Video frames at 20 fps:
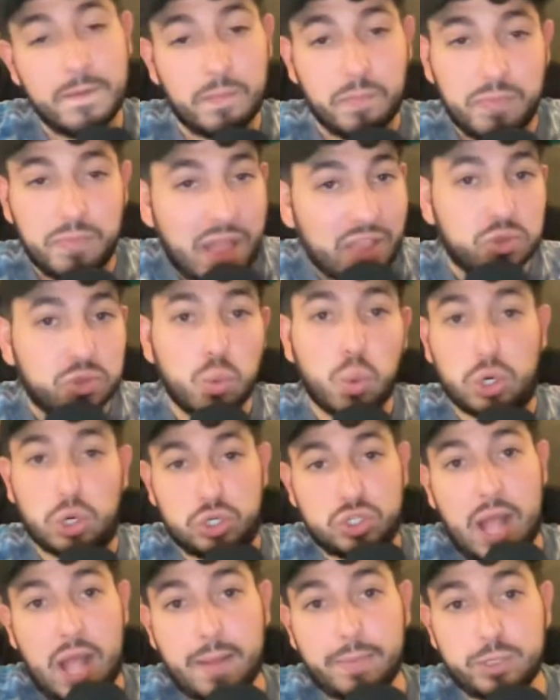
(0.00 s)
not the
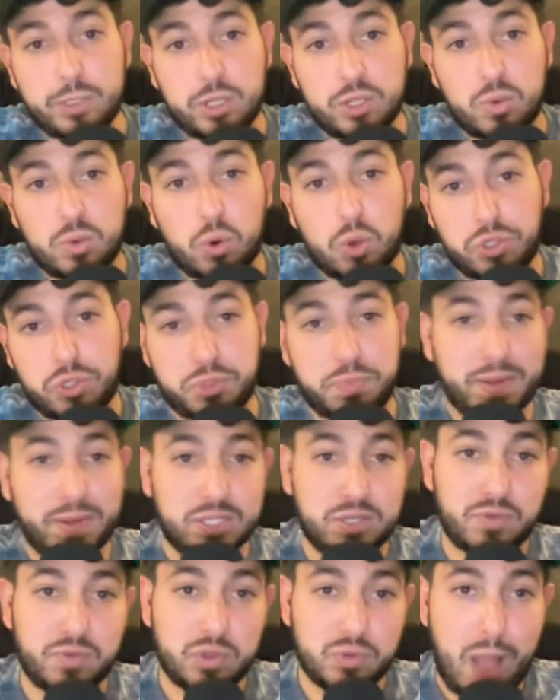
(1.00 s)
worst option in the world,
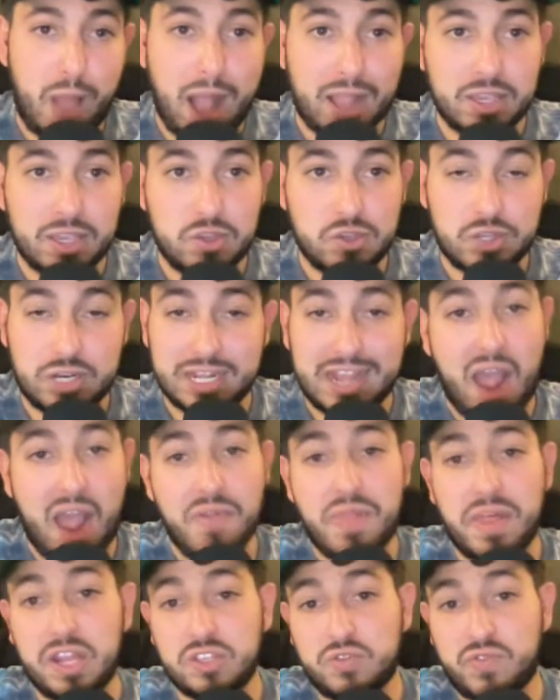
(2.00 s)
especially for the Rockies. And a guy
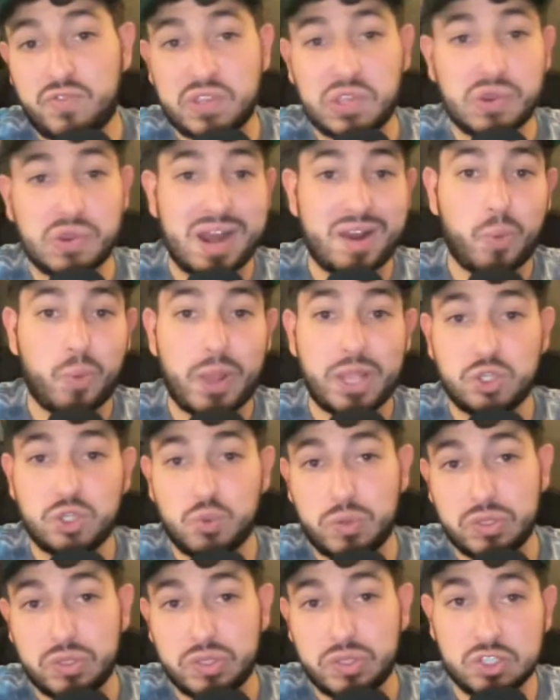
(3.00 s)
that has figured out a way
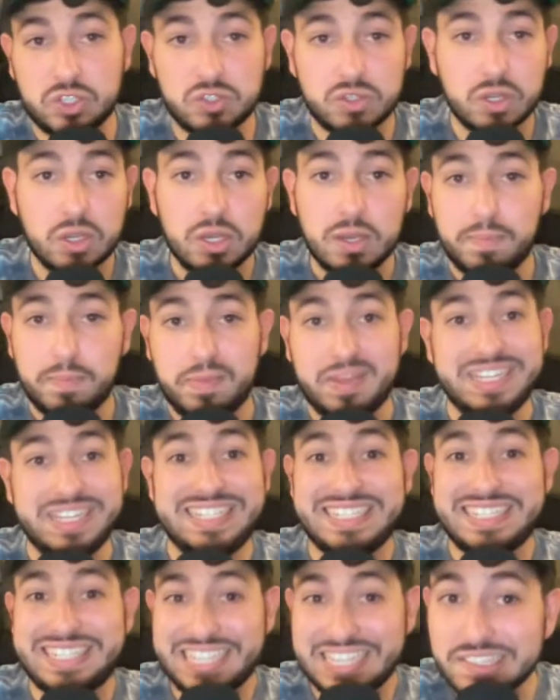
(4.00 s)
to at least be
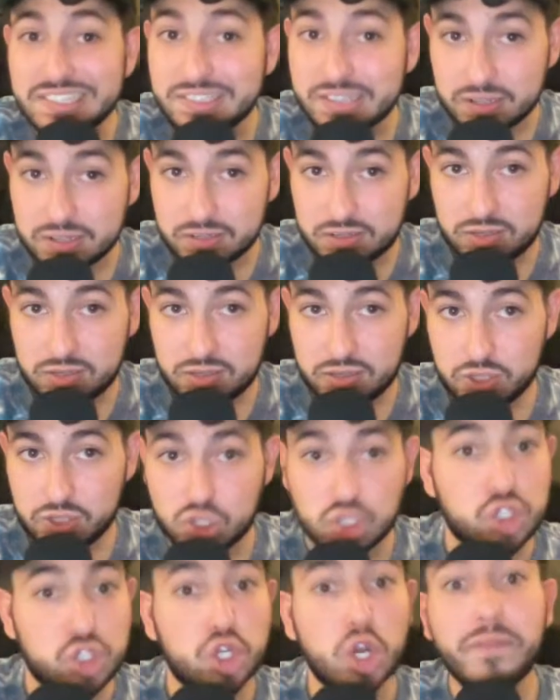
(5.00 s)
decent,
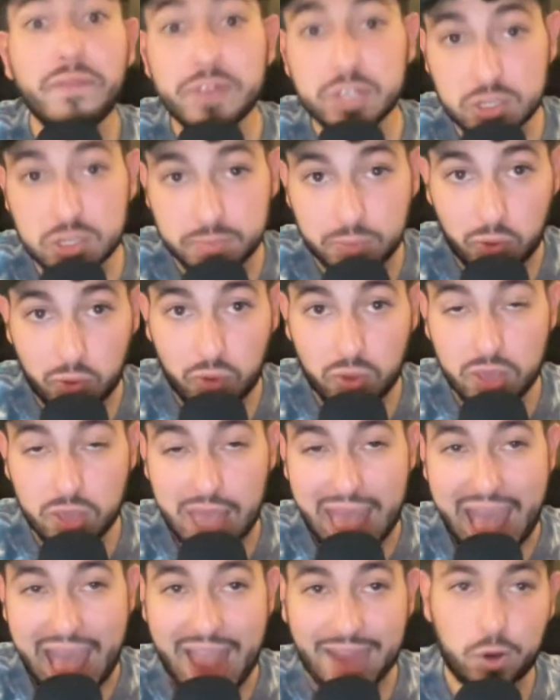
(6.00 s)
serviceable
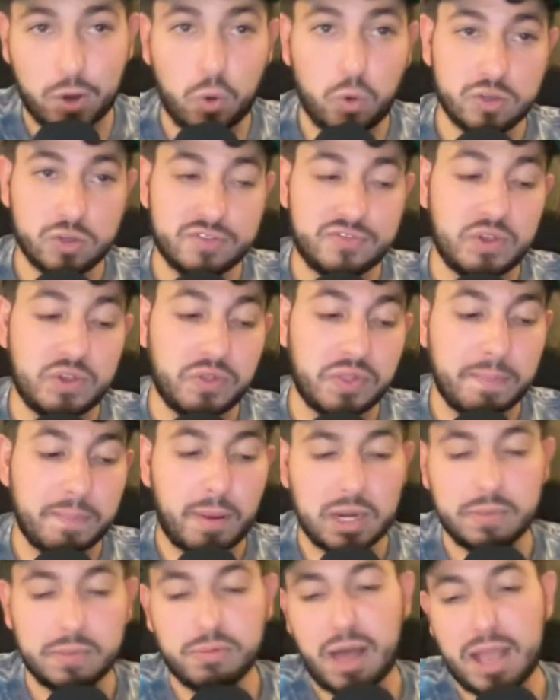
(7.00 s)
at Coors Field. And
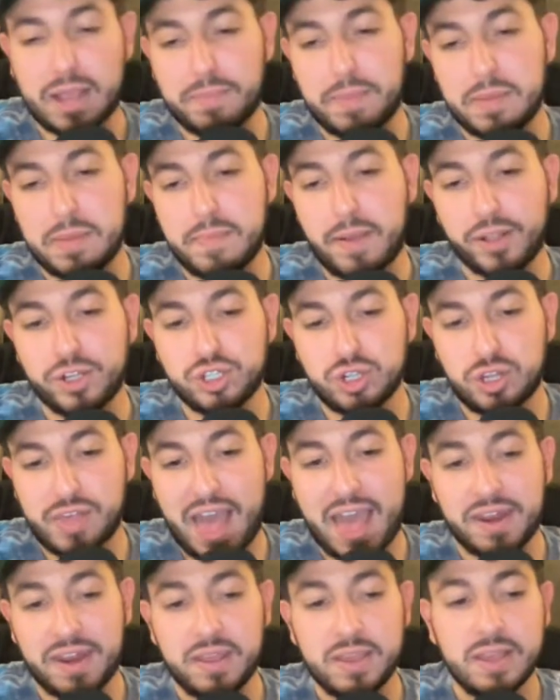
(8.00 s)
Buddy Black made mention of
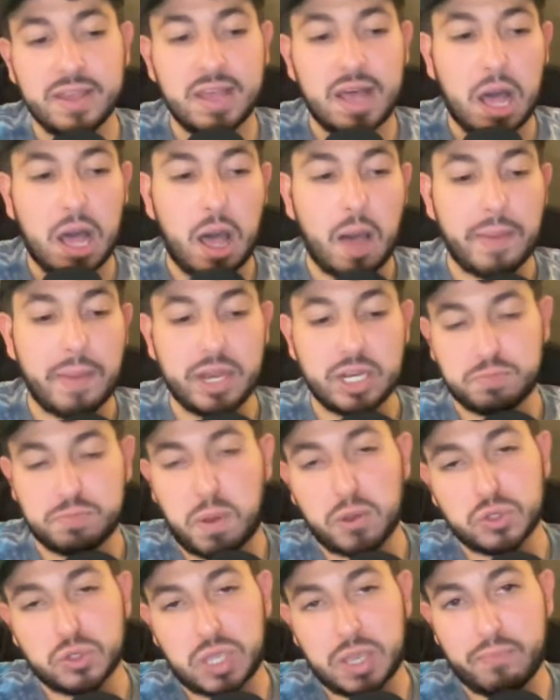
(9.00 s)
that in his
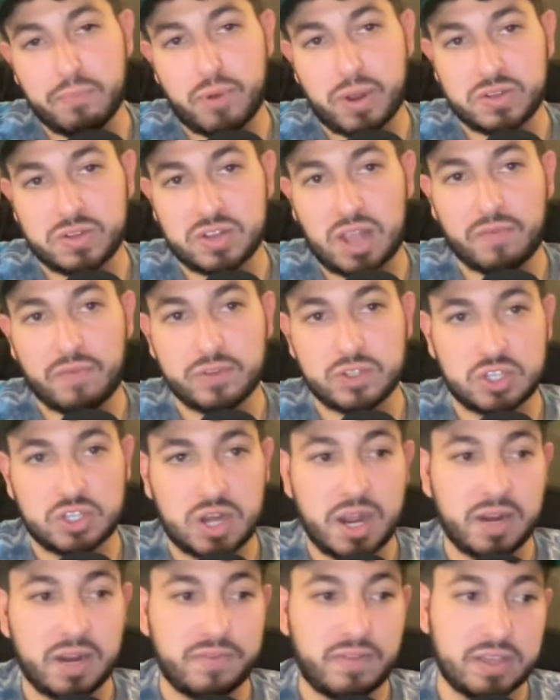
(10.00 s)
post-game press conference
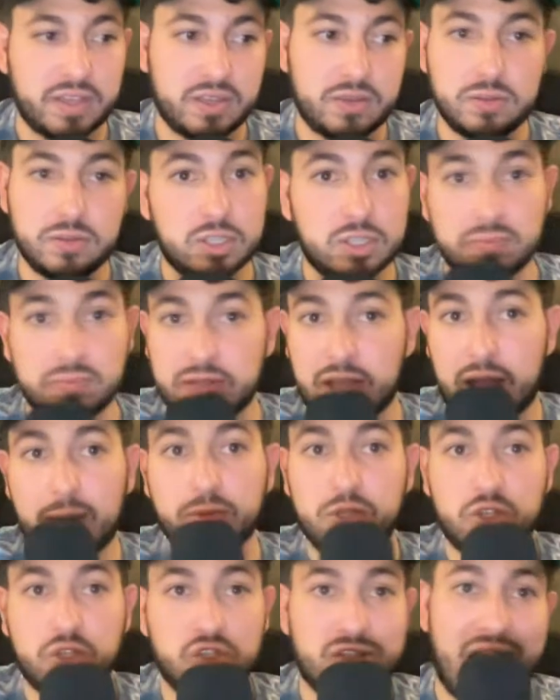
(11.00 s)
tonight, of like sometimes
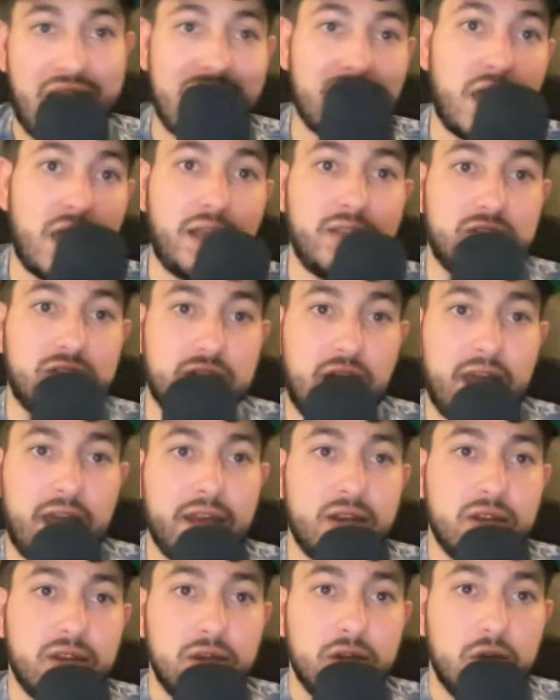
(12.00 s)
his stat line
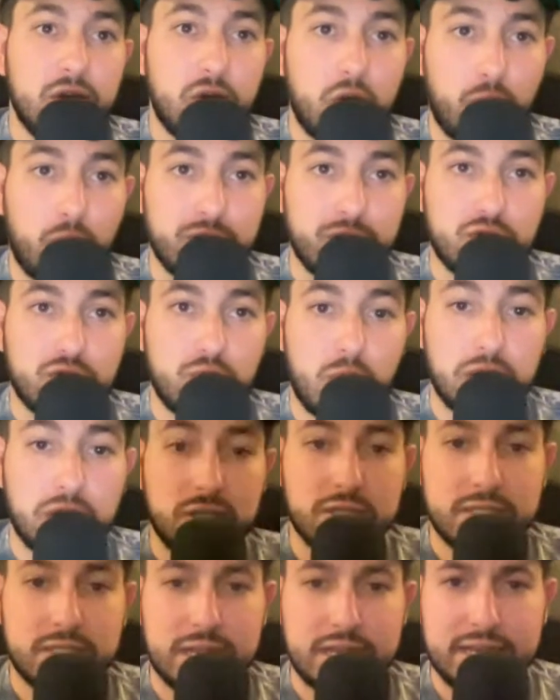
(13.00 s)
tonight, which
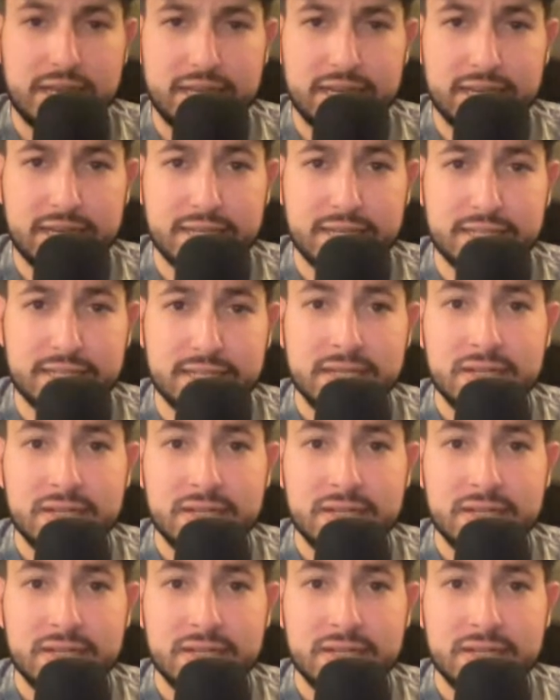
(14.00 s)
was 5